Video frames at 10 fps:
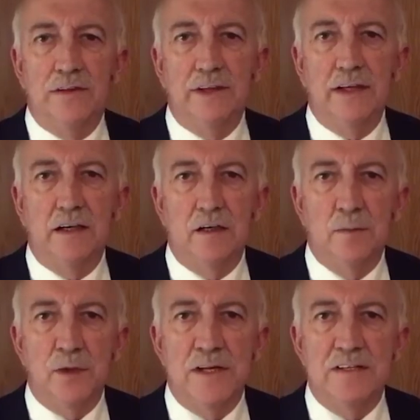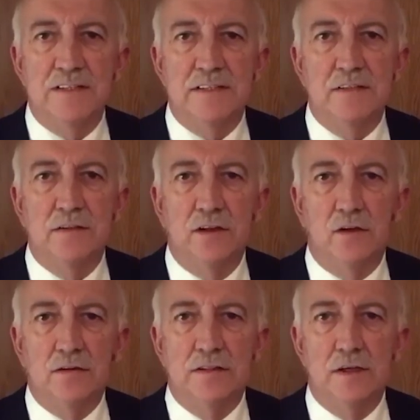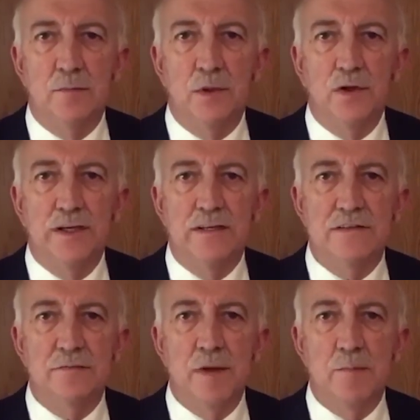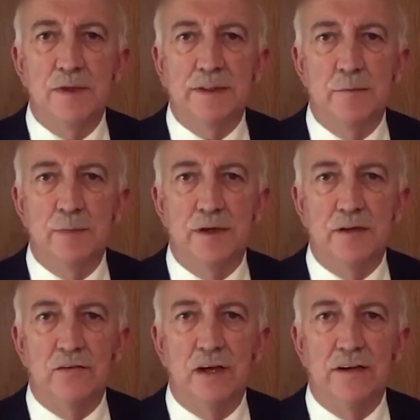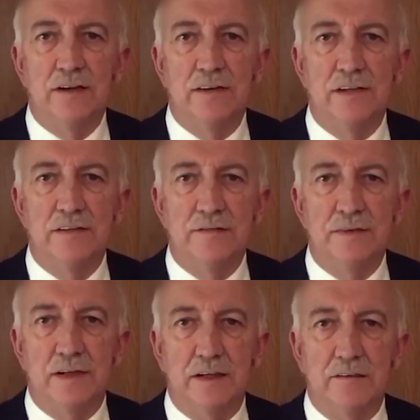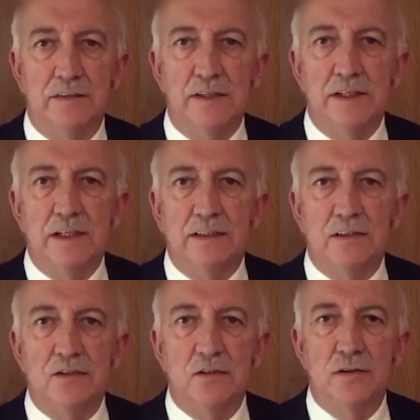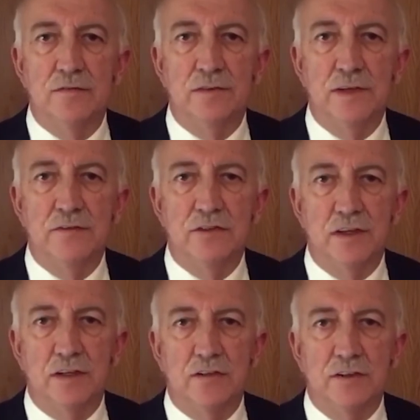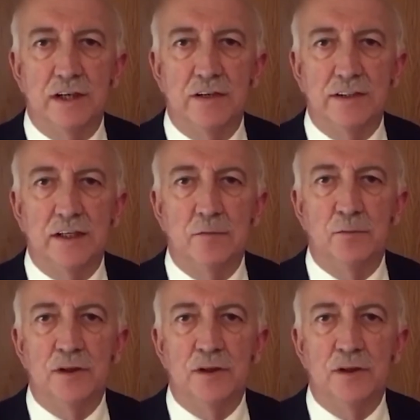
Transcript: Whether they are apprentices or not, employees of member companies under 35 can join free of charge our Young